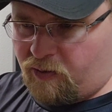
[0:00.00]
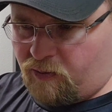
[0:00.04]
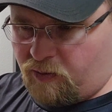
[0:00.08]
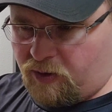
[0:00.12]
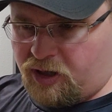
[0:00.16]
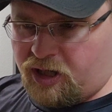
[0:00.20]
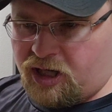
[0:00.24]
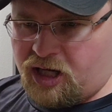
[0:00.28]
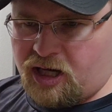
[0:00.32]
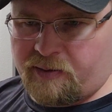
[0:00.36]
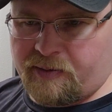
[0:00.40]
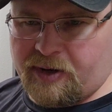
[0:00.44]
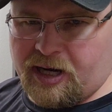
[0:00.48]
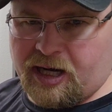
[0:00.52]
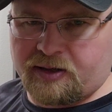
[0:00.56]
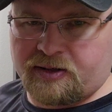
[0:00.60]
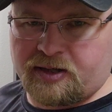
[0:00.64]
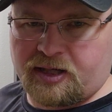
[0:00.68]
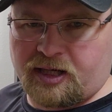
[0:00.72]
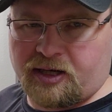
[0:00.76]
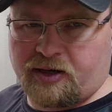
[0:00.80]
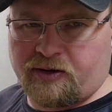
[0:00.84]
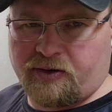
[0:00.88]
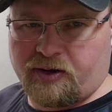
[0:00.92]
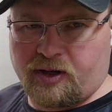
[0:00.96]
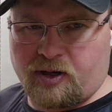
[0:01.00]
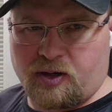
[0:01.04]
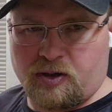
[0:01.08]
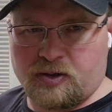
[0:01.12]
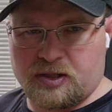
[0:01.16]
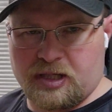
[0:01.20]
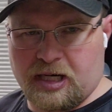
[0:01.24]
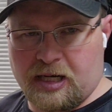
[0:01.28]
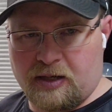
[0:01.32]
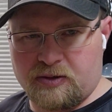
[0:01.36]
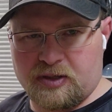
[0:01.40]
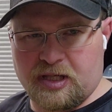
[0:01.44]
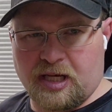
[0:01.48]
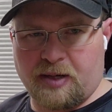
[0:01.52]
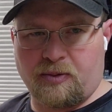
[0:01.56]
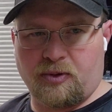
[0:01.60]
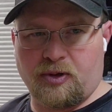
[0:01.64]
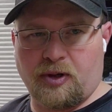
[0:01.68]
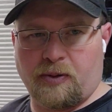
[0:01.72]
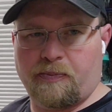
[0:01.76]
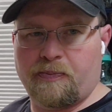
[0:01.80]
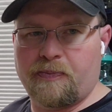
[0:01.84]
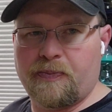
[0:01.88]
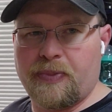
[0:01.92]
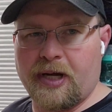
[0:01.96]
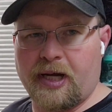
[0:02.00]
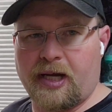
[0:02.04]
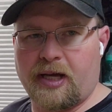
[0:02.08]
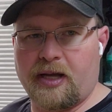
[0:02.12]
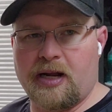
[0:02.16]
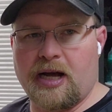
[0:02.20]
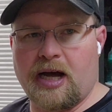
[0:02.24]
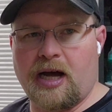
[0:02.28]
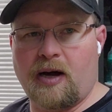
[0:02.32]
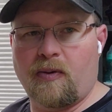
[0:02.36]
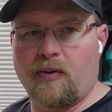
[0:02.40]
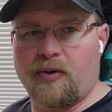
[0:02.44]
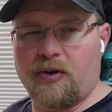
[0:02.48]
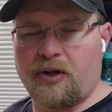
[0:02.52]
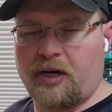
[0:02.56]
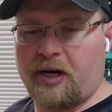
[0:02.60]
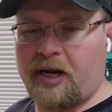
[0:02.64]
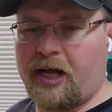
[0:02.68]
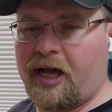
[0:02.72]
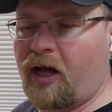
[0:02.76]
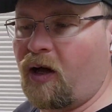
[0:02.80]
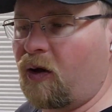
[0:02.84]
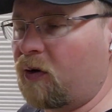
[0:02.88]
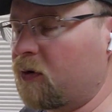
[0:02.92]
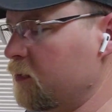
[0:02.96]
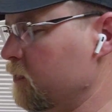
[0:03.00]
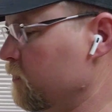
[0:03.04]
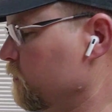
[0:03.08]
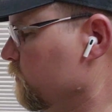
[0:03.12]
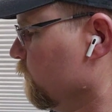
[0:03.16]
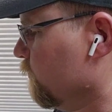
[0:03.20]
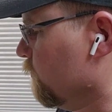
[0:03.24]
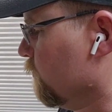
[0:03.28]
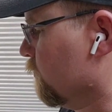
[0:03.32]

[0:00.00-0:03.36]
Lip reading: it would come out the end of the hose and I was able to pick it out with a nail